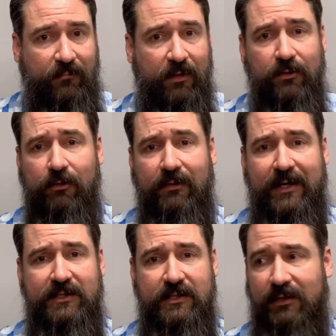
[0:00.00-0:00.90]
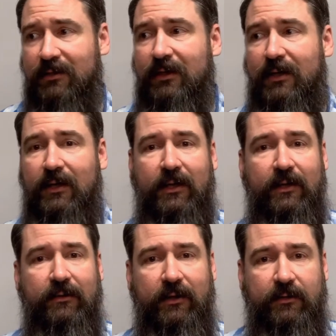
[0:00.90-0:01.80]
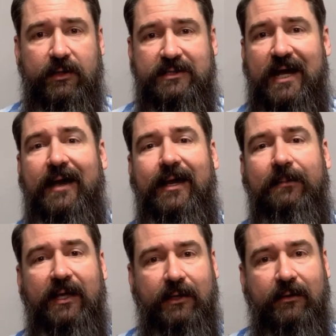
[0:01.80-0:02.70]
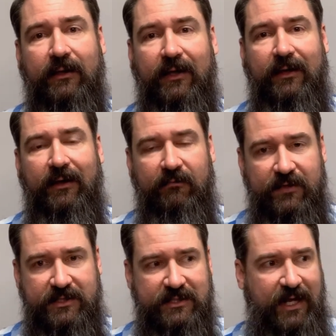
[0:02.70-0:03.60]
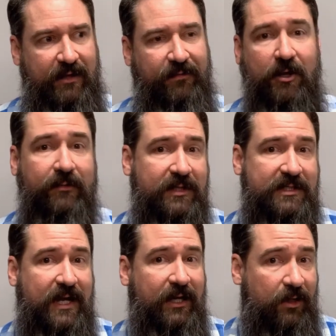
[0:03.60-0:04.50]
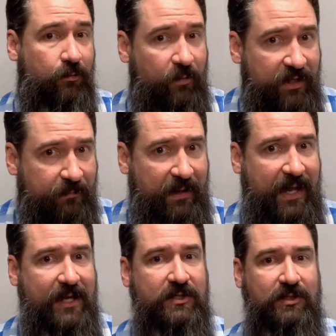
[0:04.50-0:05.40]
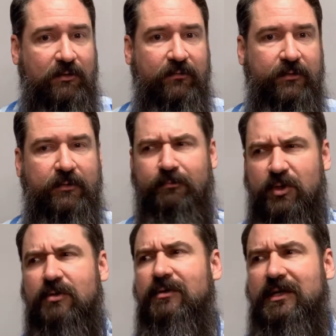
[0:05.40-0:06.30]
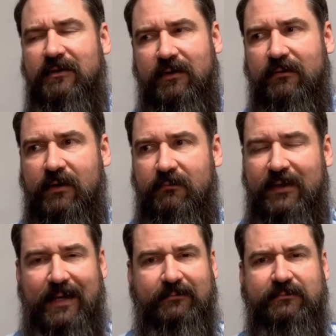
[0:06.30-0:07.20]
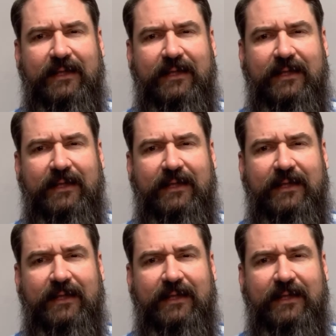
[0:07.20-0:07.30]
the horizon, the timing of his death coinciding with Passover, the beauty of that